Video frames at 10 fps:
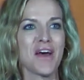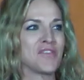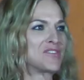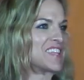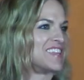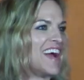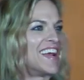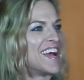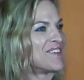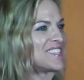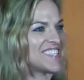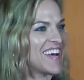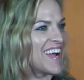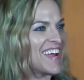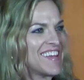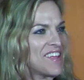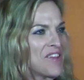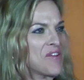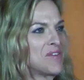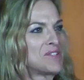There's a line outside, you
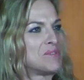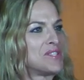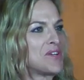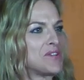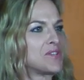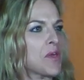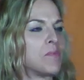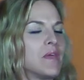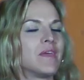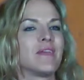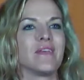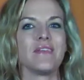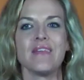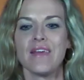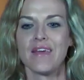know, as we start to come in, and